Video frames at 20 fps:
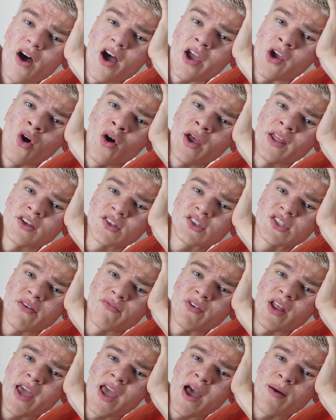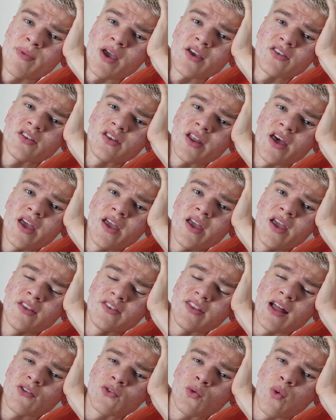I got in at 7am yesterday.
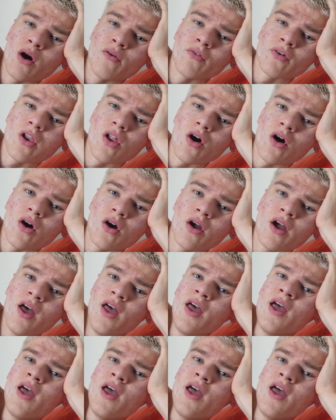It's now 12 o'clock,